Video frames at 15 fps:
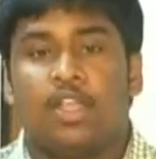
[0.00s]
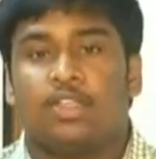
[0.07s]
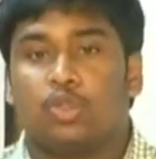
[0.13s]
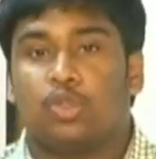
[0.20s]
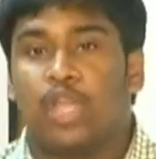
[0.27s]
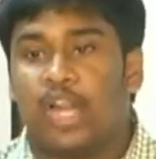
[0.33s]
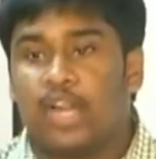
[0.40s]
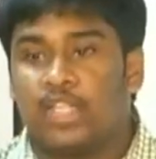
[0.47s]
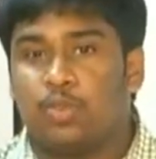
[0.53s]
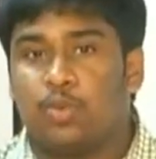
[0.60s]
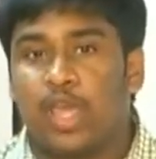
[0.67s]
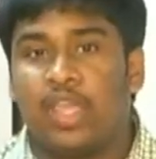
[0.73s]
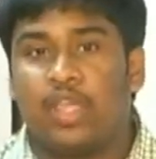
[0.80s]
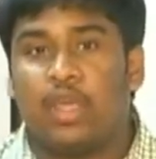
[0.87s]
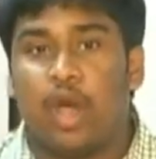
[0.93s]
So that is
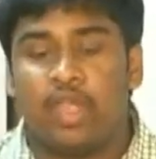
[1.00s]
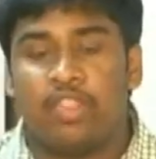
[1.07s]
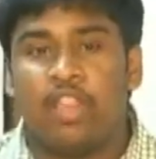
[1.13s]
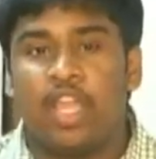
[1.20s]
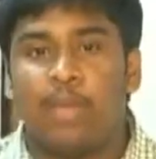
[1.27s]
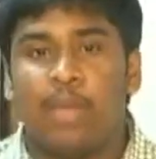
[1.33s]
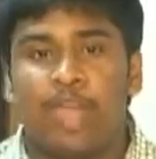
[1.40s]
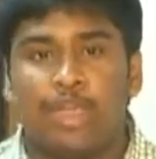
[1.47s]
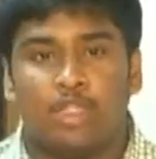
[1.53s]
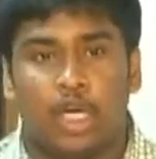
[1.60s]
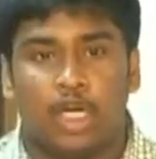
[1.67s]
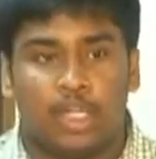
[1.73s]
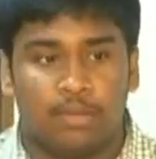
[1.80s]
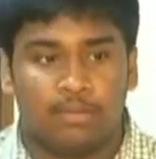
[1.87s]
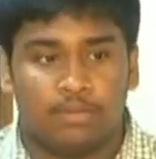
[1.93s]
why he got the name Air
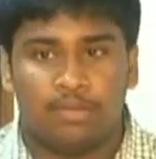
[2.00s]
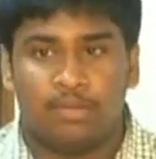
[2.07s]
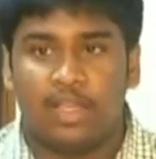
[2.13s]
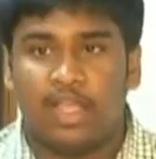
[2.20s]
Jordan.